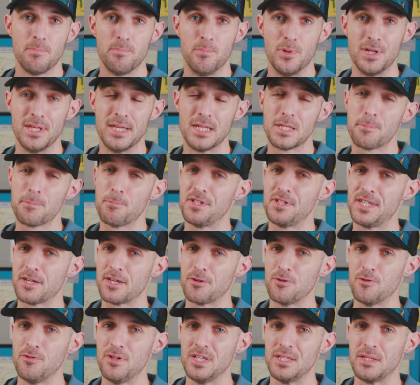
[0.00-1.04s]
but it is
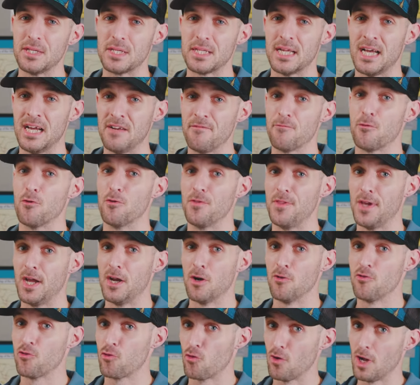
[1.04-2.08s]
particularly designed for
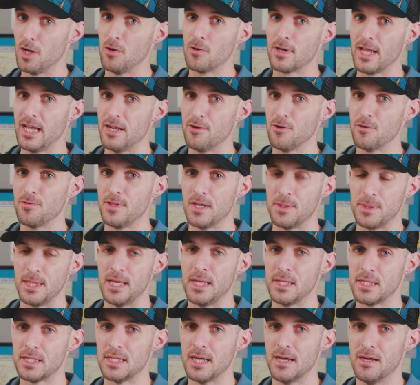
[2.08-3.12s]
their trail gaiter that
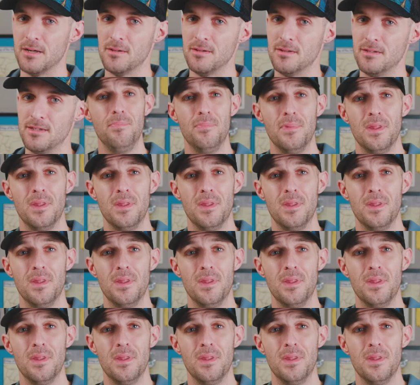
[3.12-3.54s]
they sell.